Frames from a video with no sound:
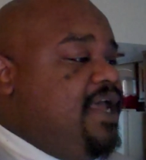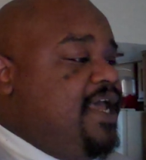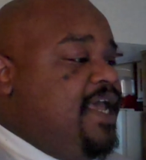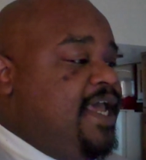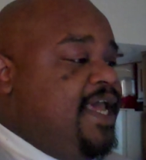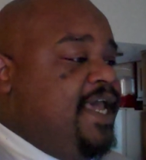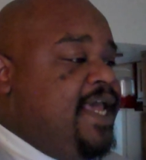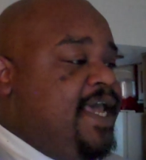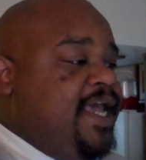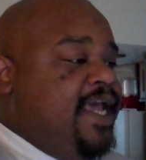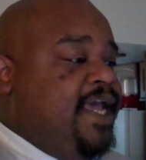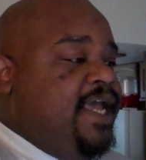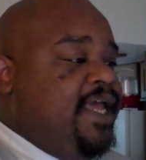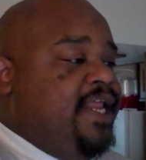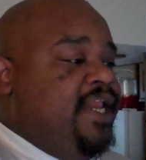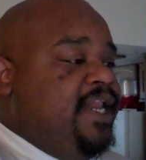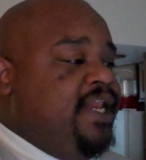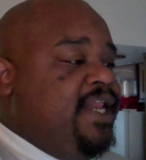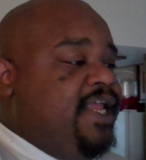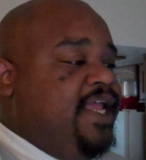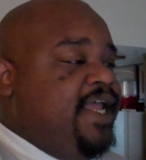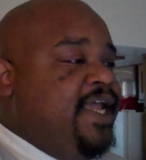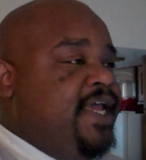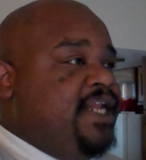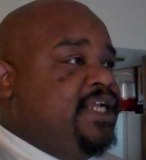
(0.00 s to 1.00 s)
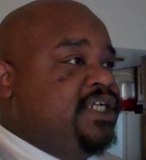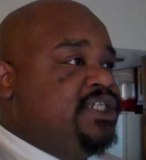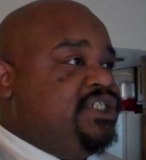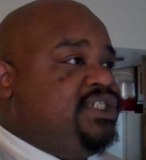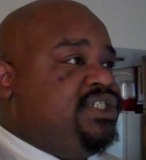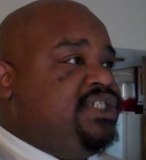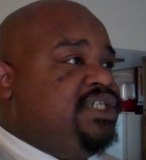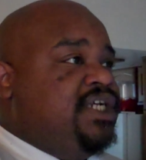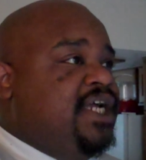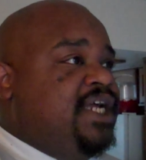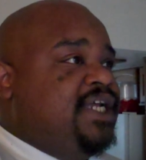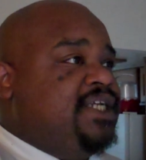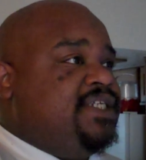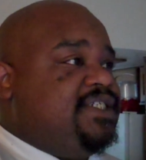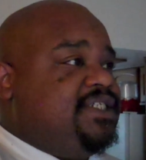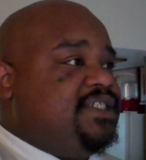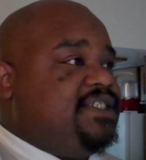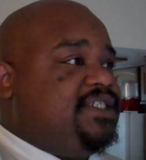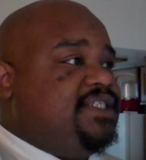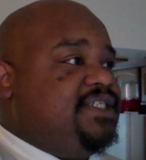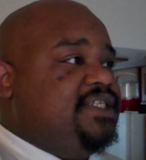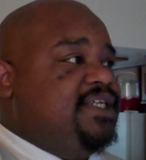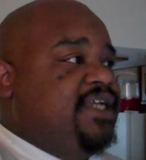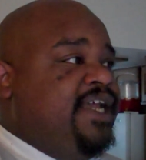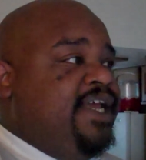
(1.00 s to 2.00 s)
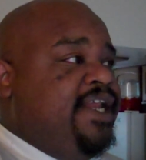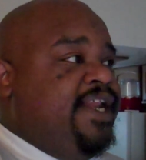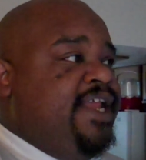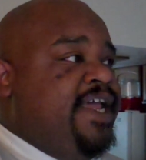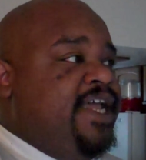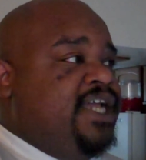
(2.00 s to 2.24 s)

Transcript: And it is just an